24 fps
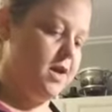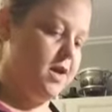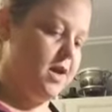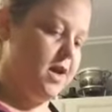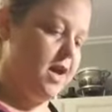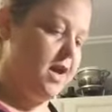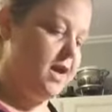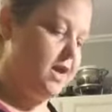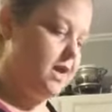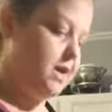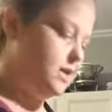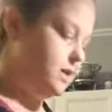
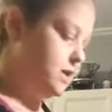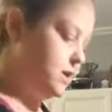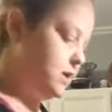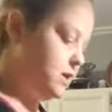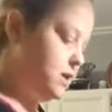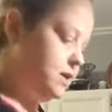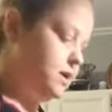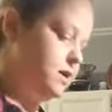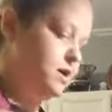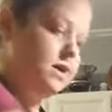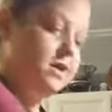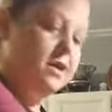And
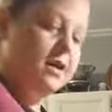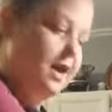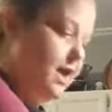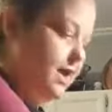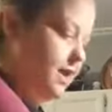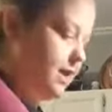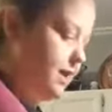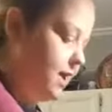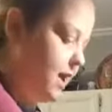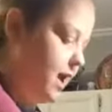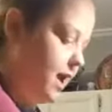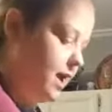like
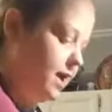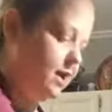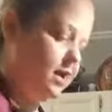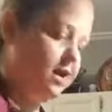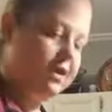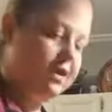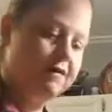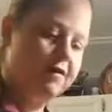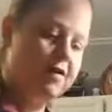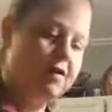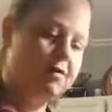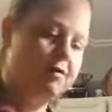any
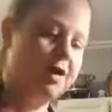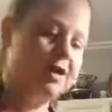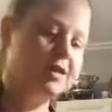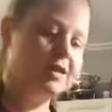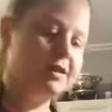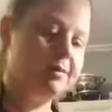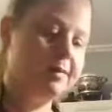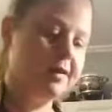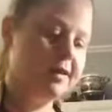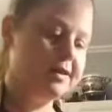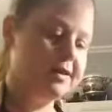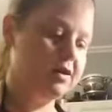of our
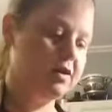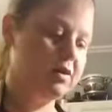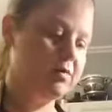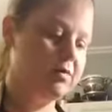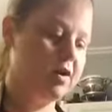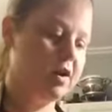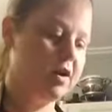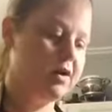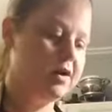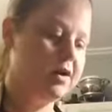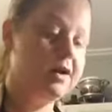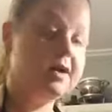recipes and our
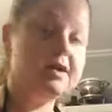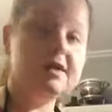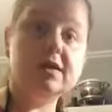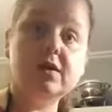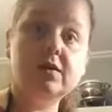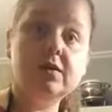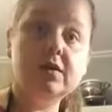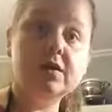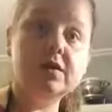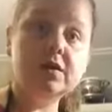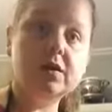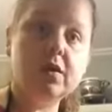products,
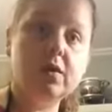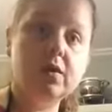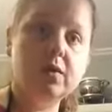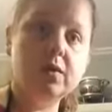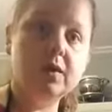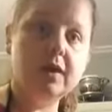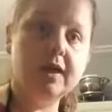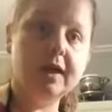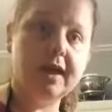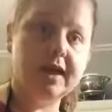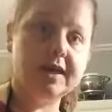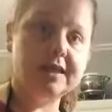you can
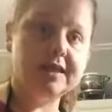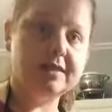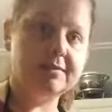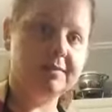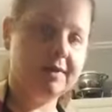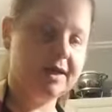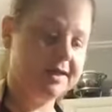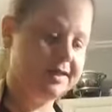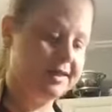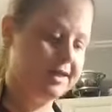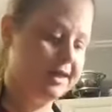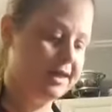totally
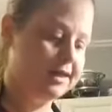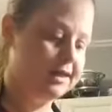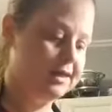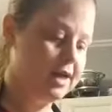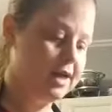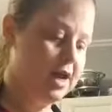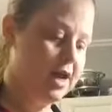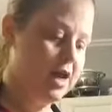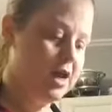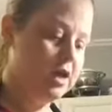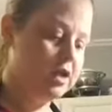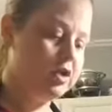customize this.
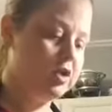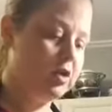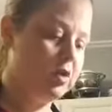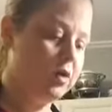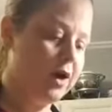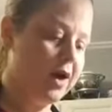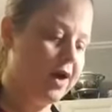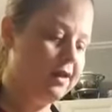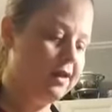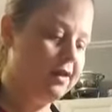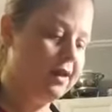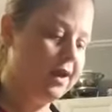So
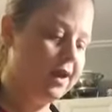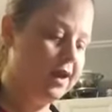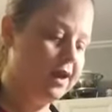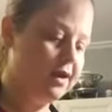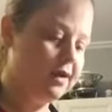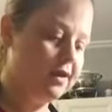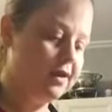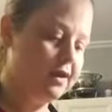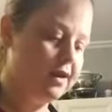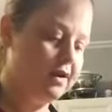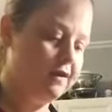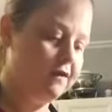
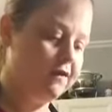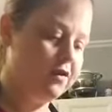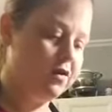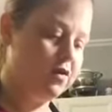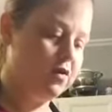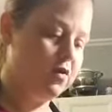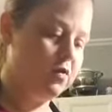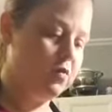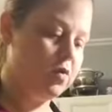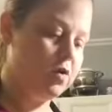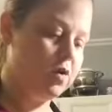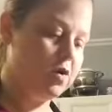unlike if
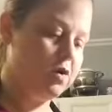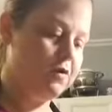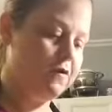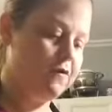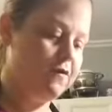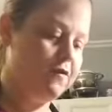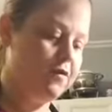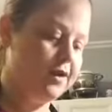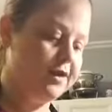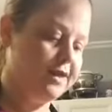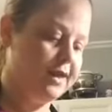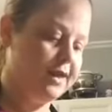you were,
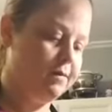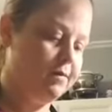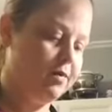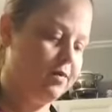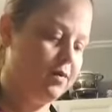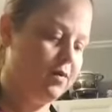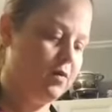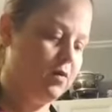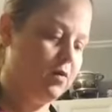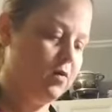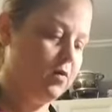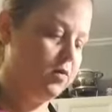for
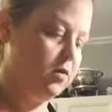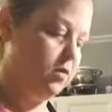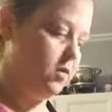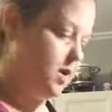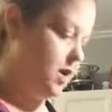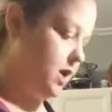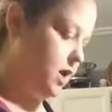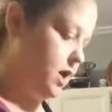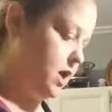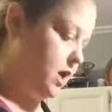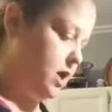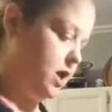example,
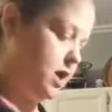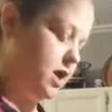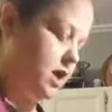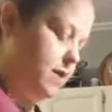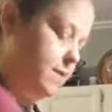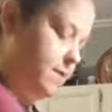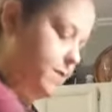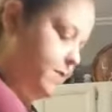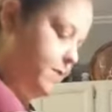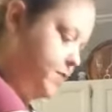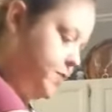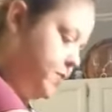ordering
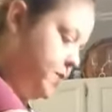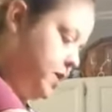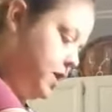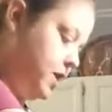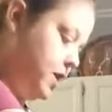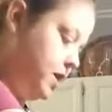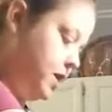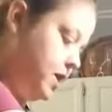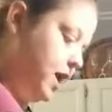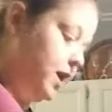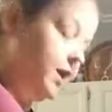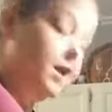
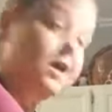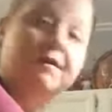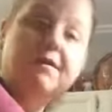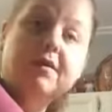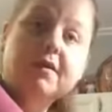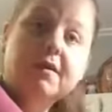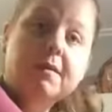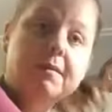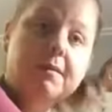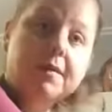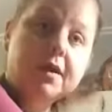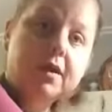any of
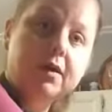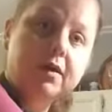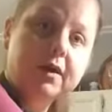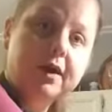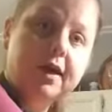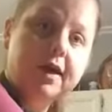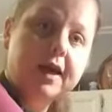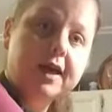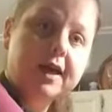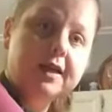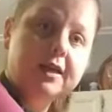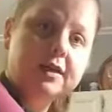the meal
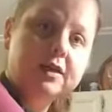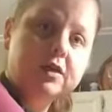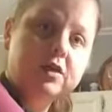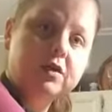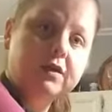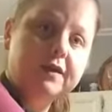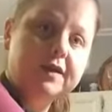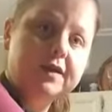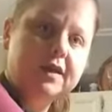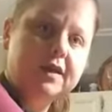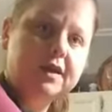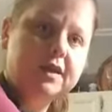kit
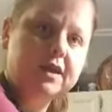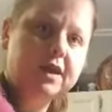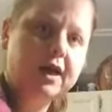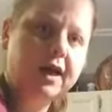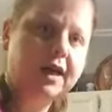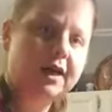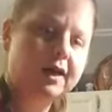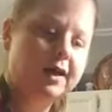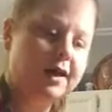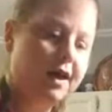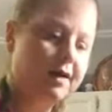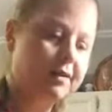services
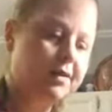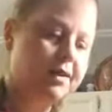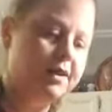like that